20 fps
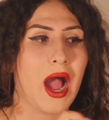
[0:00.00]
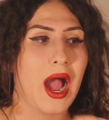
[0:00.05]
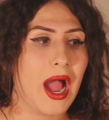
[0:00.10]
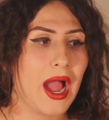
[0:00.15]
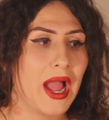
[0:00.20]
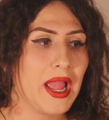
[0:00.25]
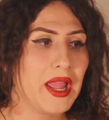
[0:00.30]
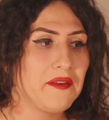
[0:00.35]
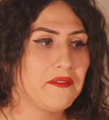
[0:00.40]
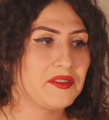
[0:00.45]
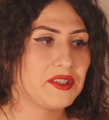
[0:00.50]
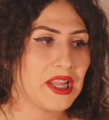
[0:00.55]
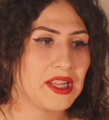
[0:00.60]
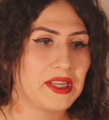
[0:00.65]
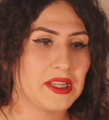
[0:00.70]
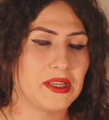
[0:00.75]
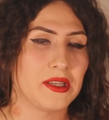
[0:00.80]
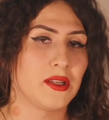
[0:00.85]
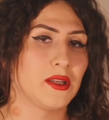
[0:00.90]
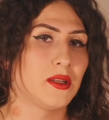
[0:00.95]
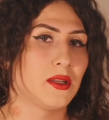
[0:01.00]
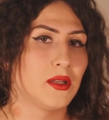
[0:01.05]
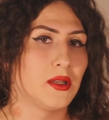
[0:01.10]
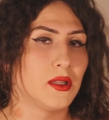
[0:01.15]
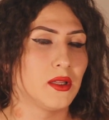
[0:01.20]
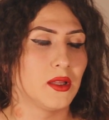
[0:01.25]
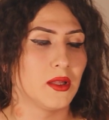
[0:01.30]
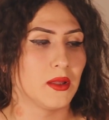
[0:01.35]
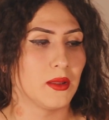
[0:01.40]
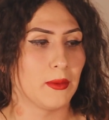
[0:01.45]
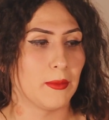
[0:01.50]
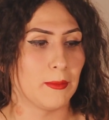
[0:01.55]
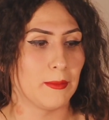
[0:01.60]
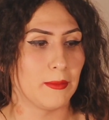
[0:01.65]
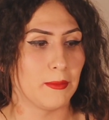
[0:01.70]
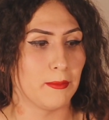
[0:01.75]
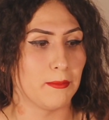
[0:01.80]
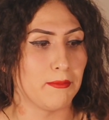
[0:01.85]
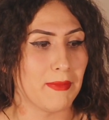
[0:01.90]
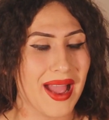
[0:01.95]
I've dated
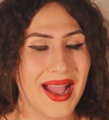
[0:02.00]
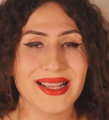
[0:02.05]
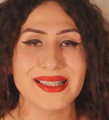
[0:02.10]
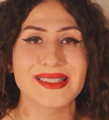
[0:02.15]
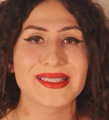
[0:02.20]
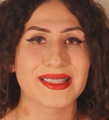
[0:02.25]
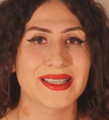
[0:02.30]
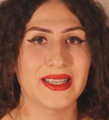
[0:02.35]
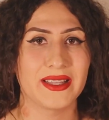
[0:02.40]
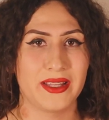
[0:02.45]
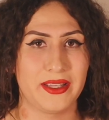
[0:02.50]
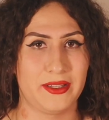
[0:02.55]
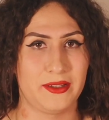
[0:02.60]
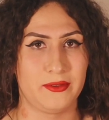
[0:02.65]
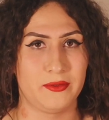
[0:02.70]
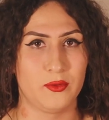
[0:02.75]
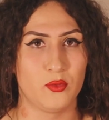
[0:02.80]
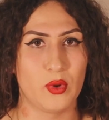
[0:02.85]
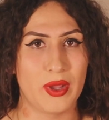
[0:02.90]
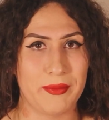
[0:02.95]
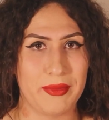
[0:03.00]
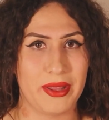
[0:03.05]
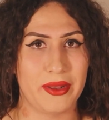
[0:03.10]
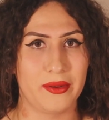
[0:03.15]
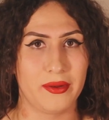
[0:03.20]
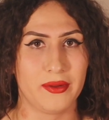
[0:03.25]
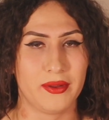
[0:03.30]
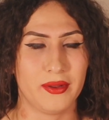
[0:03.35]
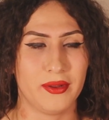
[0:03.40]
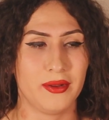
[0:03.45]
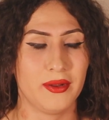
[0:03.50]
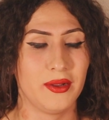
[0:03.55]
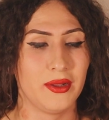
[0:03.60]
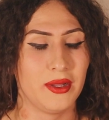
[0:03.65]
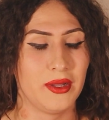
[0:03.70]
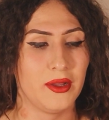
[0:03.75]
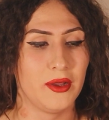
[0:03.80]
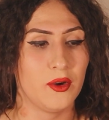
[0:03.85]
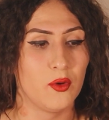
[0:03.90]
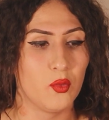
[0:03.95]
masculine women
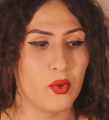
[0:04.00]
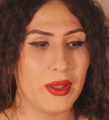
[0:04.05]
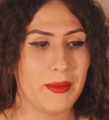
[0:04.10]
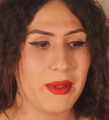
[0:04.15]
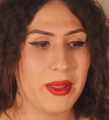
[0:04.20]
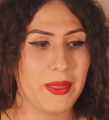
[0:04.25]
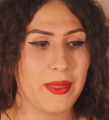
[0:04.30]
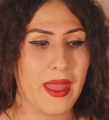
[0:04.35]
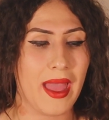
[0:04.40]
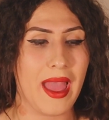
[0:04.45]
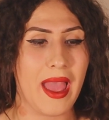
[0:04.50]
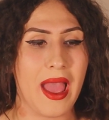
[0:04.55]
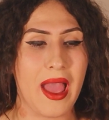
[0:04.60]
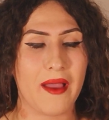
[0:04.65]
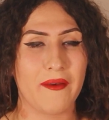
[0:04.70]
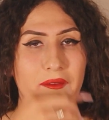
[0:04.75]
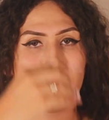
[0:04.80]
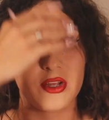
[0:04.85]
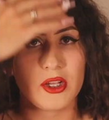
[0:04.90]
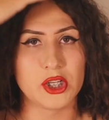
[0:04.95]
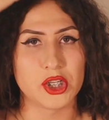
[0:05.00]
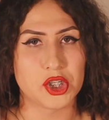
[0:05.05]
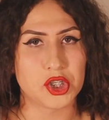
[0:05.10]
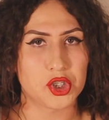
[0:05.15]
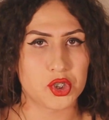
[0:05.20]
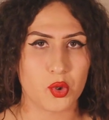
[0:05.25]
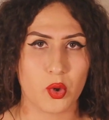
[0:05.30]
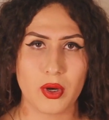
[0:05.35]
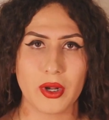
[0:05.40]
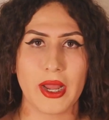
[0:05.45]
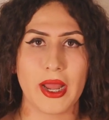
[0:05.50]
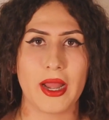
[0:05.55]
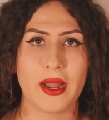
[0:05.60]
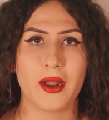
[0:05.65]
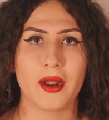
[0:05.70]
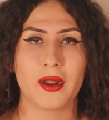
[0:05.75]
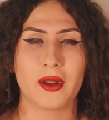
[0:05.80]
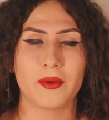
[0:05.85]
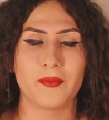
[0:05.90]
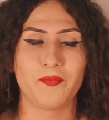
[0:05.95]
that have short
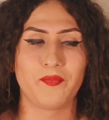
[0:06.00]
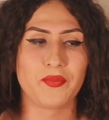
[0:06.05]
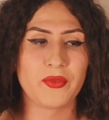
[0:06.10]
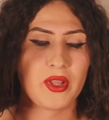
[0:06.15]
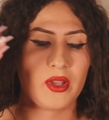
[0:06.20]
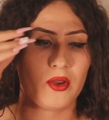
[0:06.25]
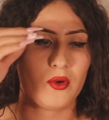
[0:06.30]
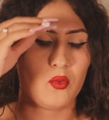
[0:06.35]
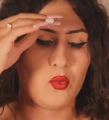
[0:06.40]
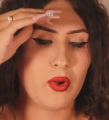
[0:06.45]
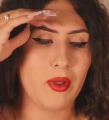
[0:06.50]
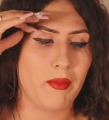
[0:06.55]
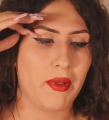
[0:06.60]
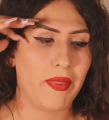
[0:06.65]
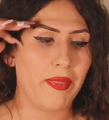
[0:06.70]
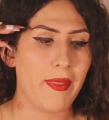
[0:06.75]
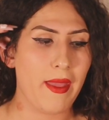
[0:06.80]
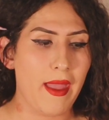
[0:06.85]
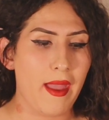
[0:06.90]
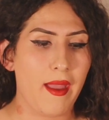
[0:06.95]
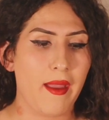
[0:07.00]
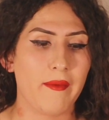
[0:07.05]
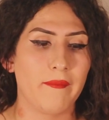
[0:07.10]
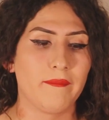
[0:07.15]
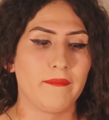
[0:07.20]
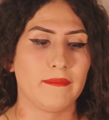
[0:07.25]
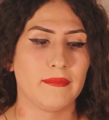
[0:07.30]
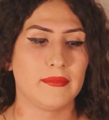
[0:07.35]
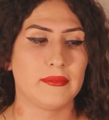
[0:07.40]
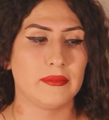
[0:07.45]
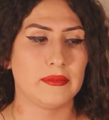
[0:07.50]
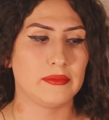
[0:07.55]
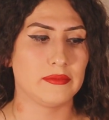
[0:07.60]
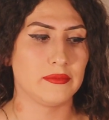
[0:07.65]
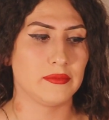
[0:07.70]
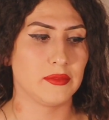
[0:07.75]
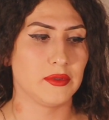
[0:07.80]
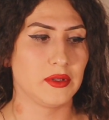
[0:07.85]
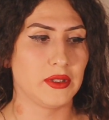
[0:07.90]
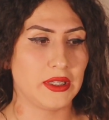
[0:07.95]
hair, women that
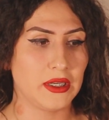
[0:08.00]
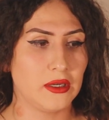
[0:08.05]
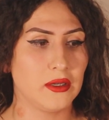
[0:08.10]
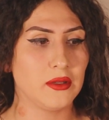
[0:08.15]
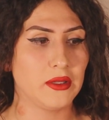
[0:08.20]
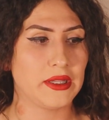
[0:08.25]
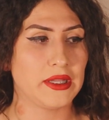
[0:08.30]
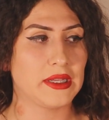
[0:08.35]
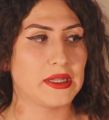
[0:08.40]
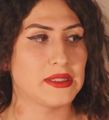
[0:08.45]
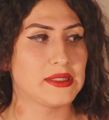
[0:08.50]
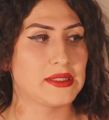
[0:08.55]
literally